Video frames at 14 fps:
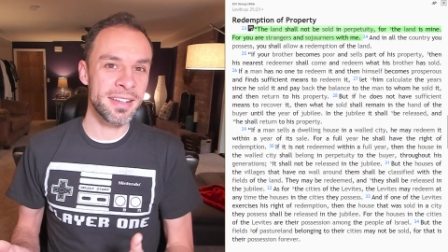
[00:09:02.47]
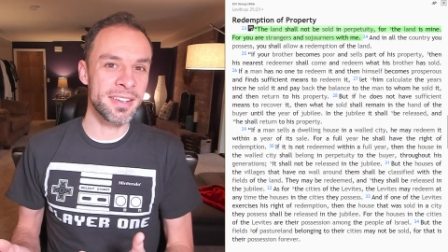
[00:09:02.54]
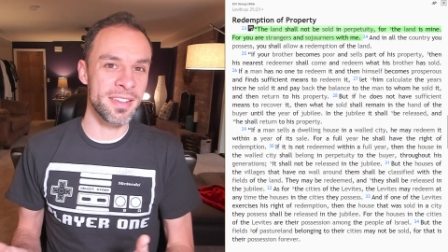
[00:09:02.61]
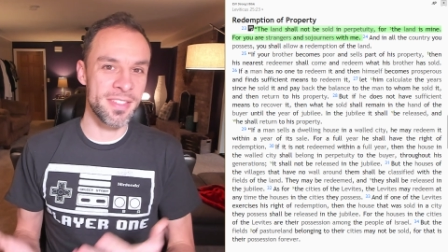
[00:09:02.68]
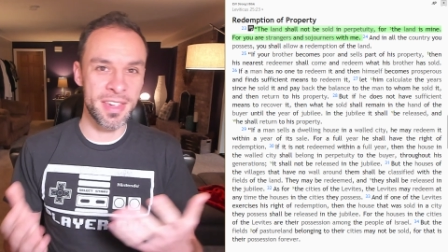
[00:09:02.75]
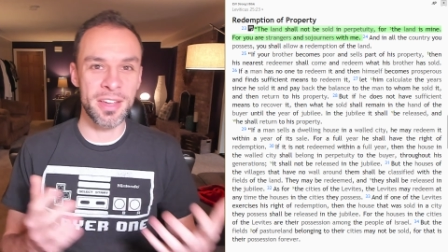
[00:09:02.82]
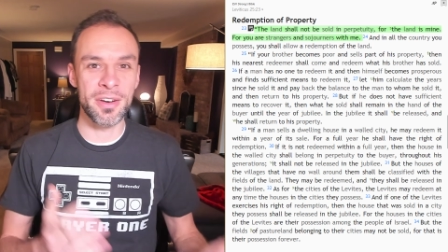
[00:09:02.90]

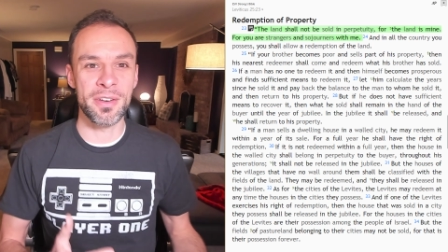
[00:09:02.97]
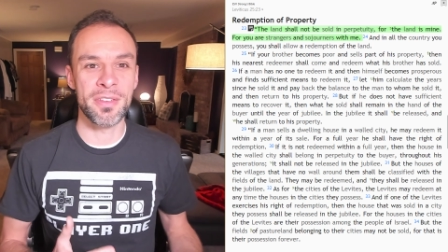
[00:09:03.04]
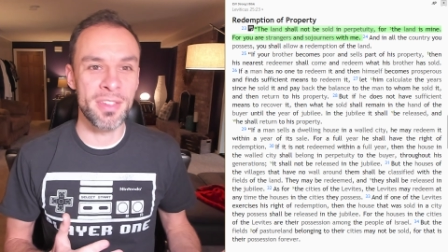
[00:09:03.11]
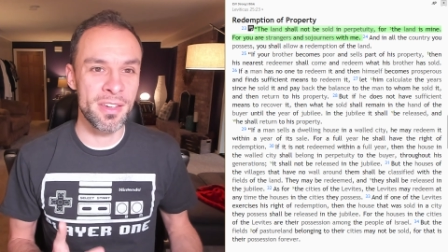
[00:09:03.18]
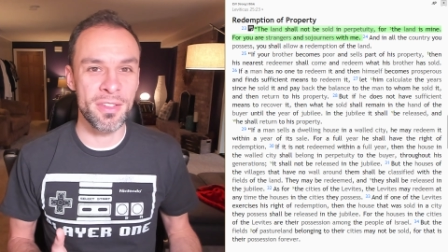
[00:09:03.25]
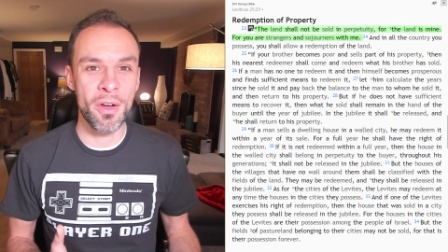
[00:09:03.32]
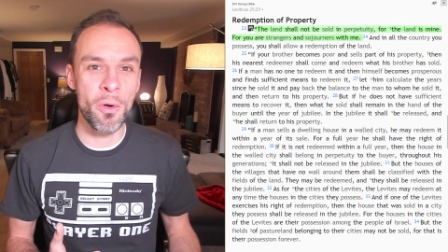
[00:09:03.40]
considers
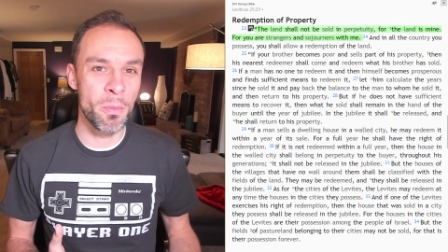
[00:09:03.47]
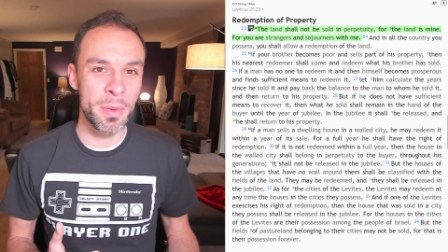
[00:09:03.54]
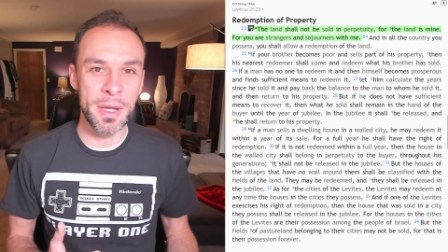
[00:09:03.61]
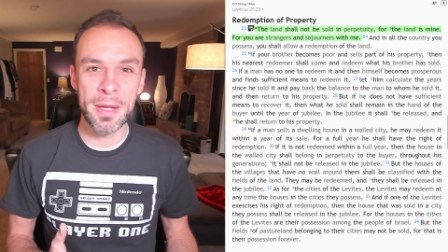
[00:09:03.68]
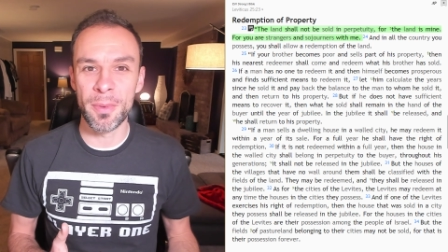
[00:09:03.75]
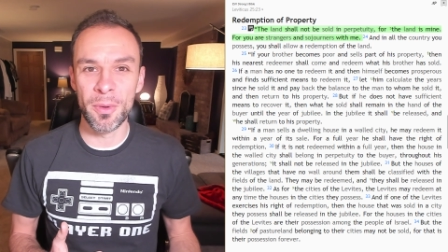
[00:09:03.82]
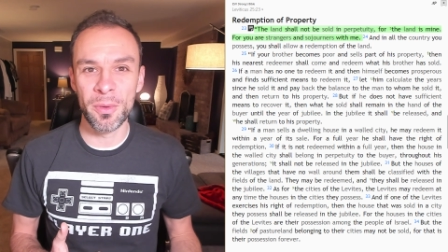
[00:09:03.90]
his own
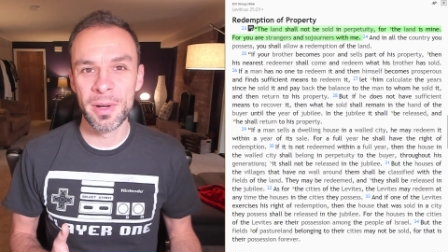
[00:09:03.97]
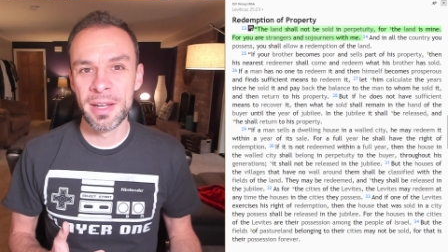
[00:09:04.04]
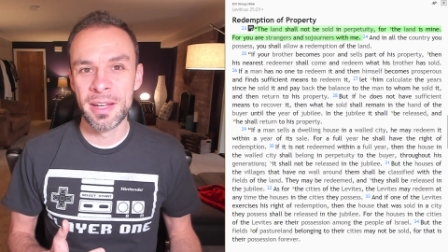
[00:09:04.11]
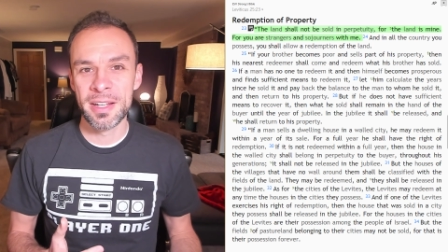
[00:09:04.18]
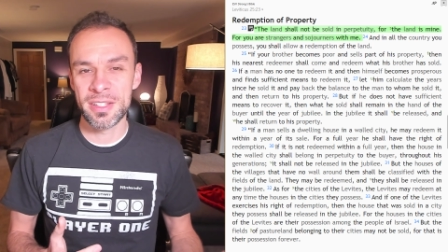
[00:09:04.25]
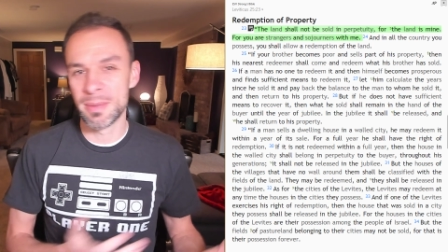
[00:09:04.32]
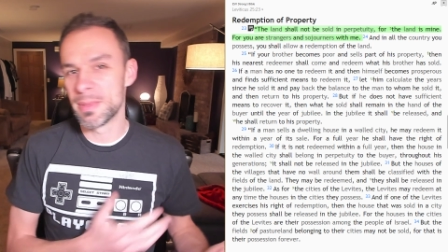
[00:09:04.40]
people
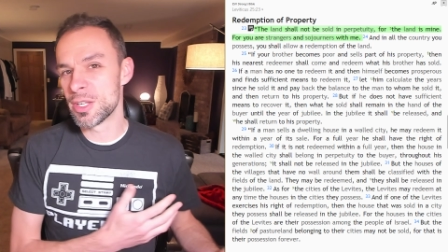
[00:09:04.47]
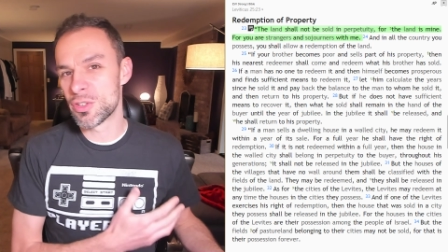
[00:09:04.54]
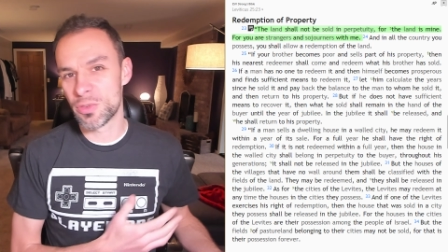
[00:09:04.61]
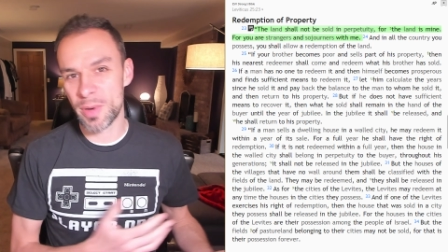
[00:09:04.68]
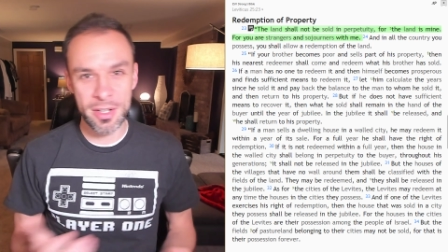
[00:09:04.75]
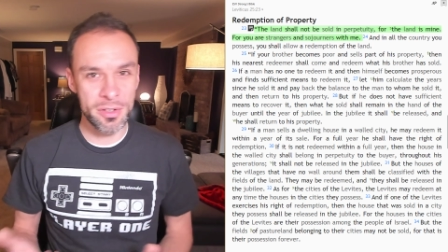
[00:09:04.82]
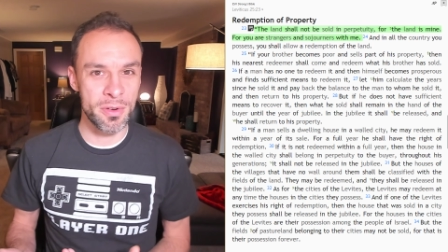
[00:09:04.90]
to be
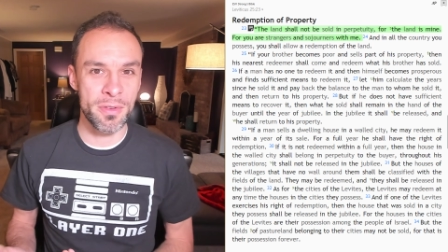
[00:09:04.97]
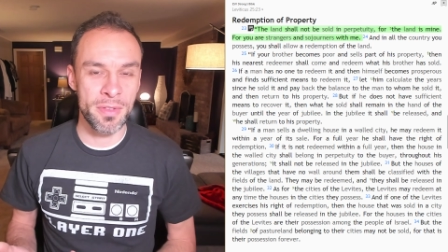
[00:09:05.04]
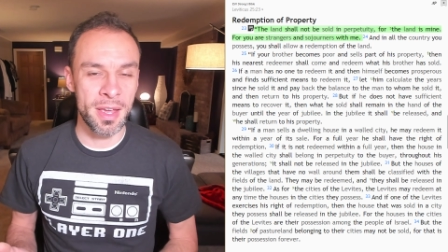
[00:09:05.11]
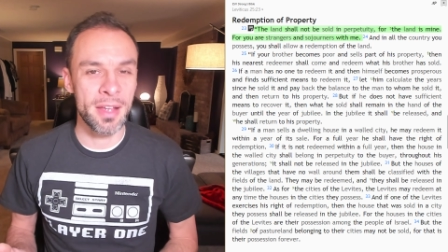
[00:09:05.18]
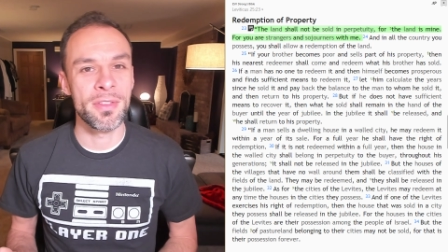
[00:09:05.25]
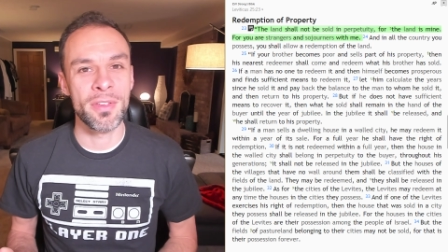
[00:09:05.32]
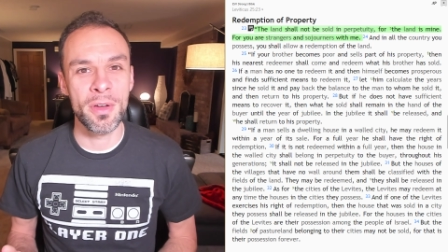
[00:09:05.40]
strangers
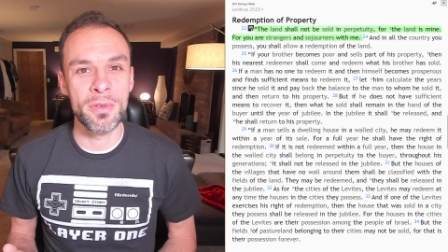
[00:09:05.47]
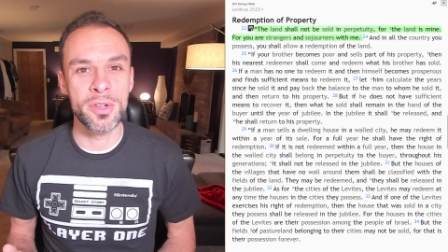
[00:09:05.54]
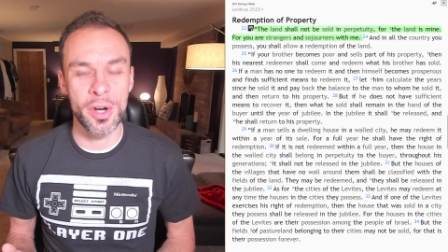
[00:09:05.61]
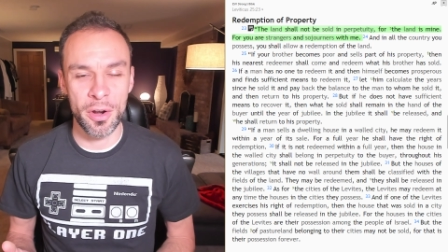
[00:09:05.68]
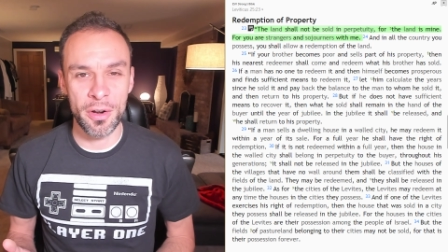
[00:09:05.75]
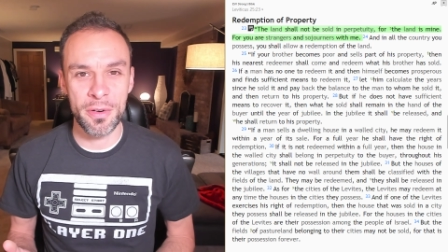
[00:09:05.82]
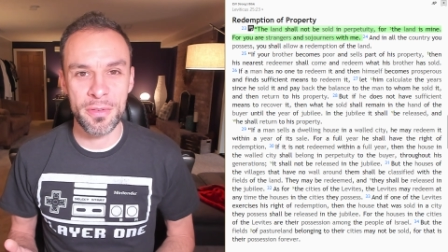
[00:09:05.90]
and
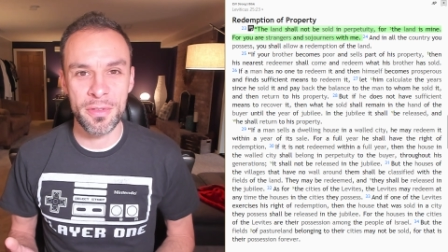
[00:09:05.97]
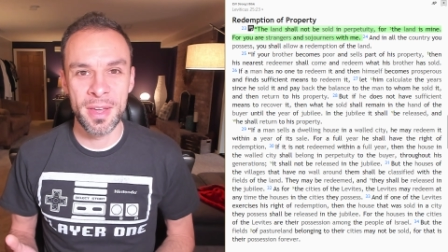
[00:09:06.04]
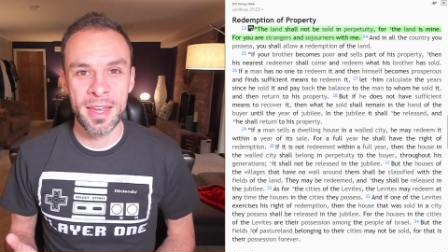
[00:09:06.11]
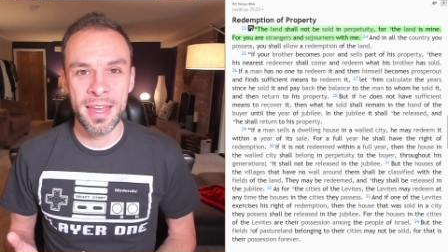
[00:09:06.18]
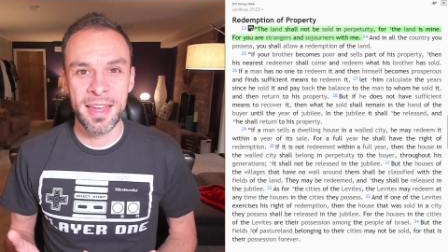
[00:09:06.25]
sojourners,